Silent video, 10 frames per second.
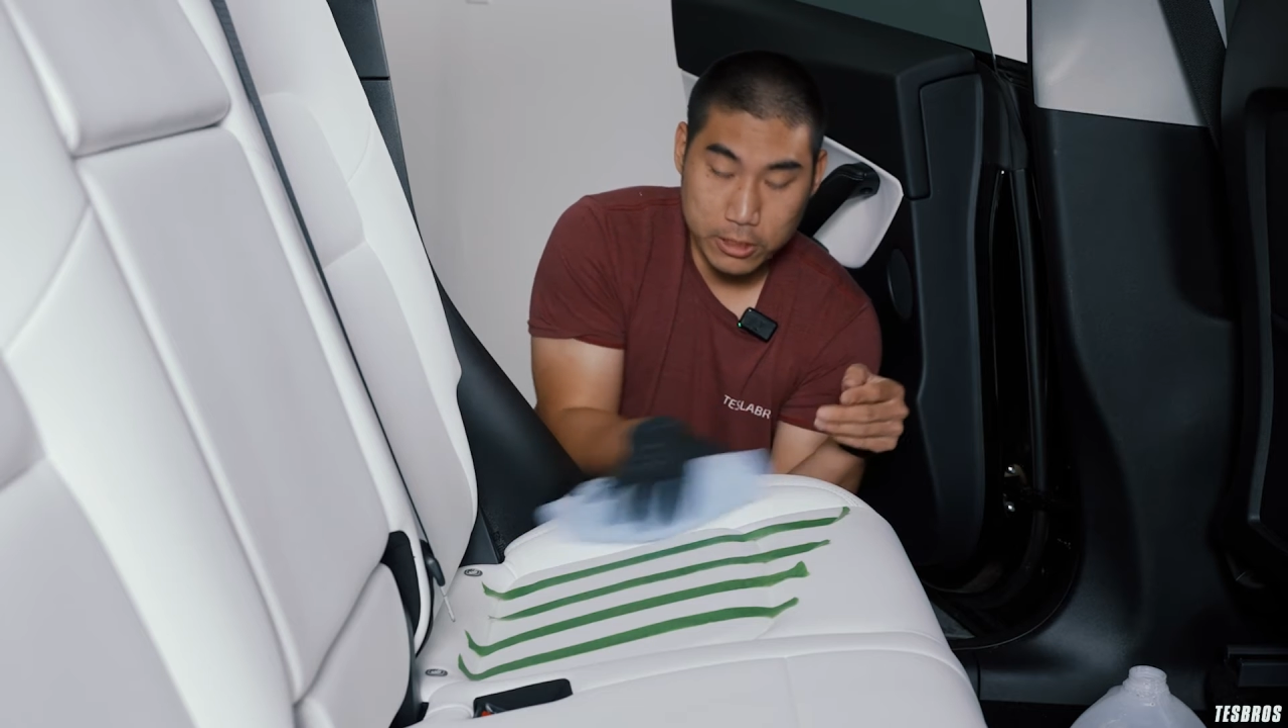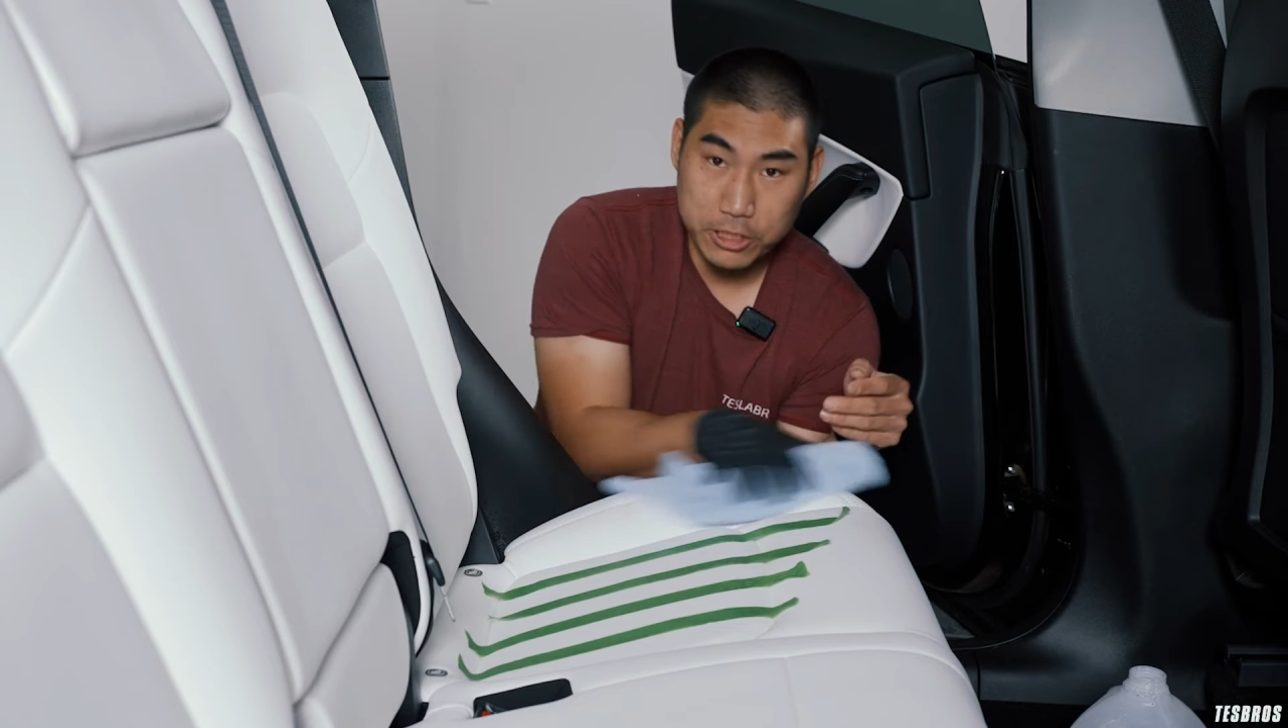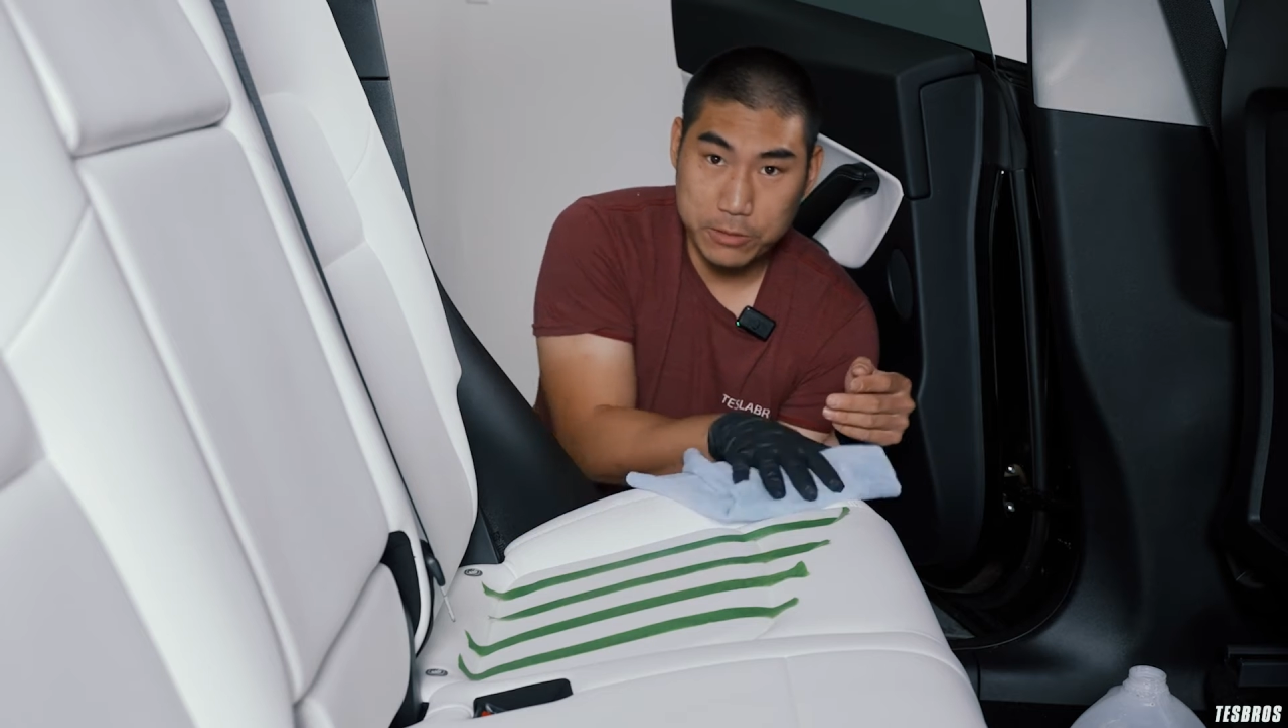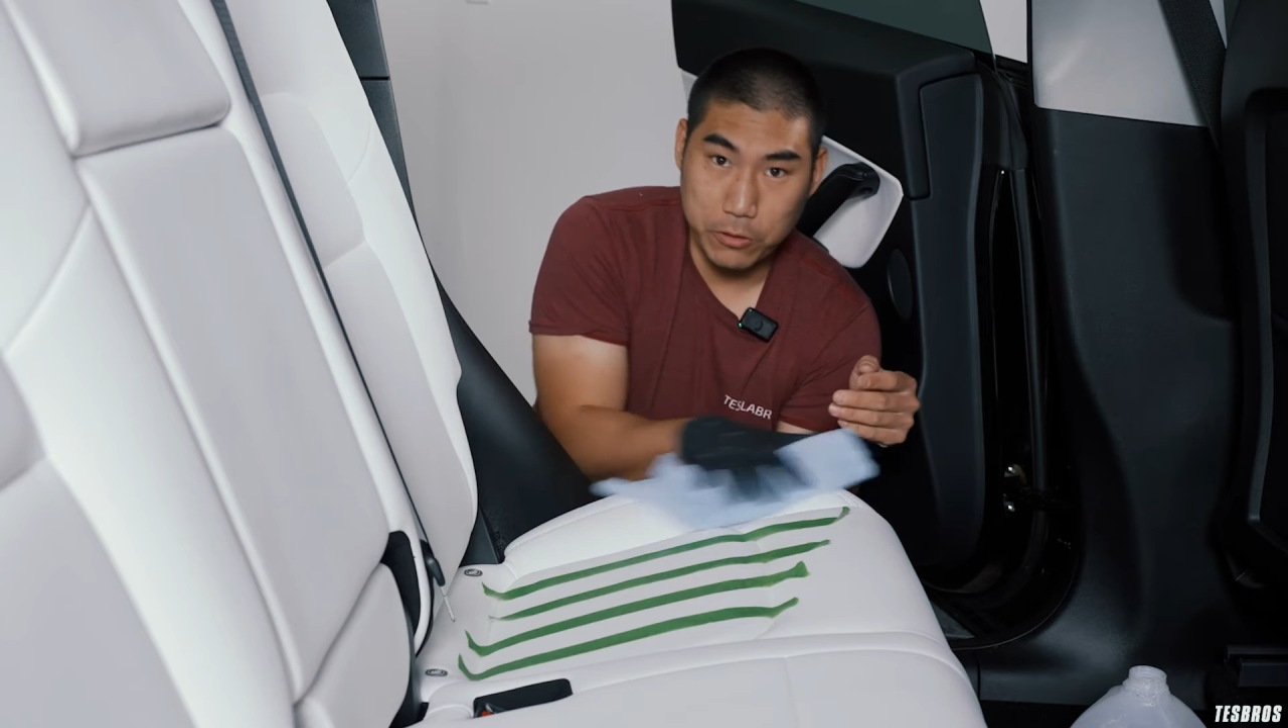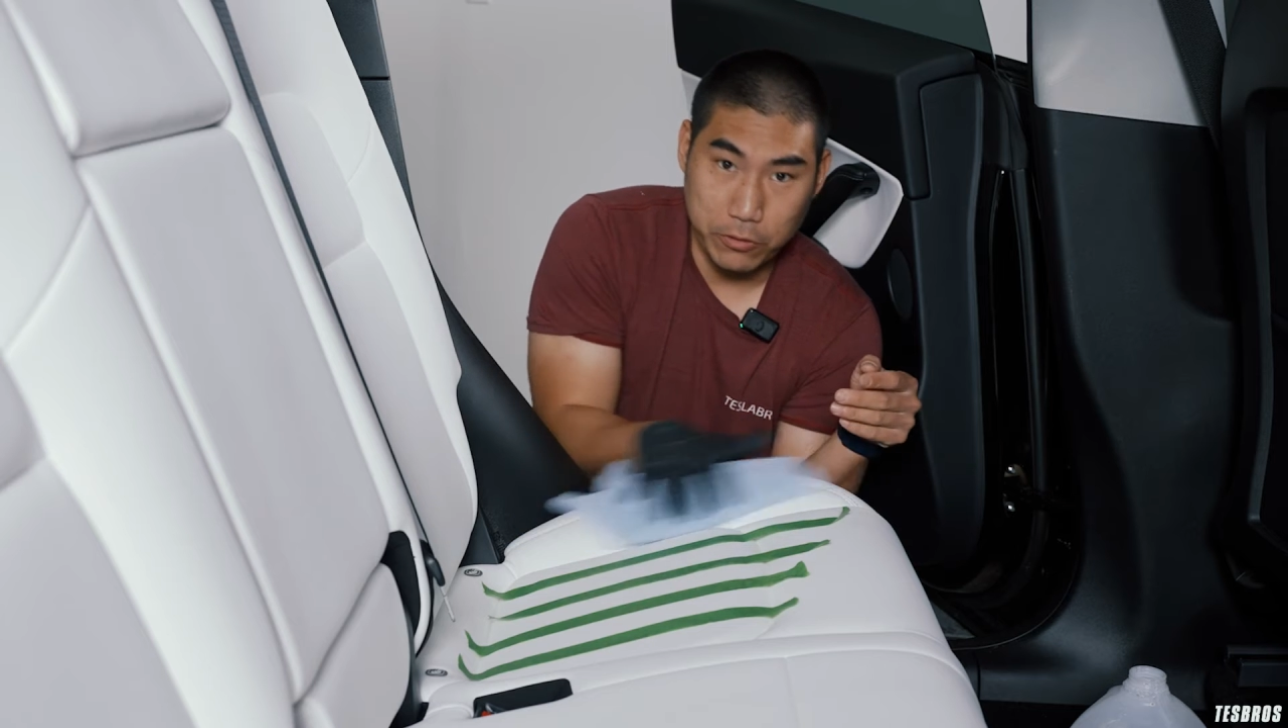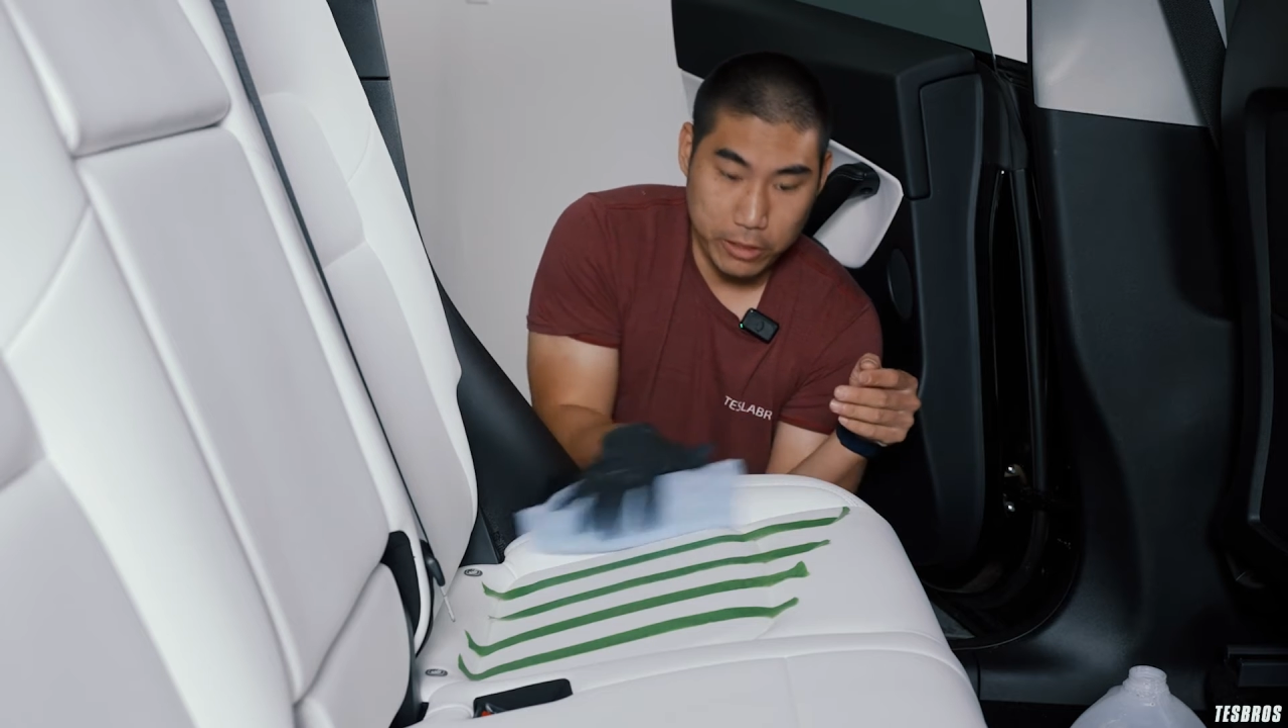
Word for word: smooth.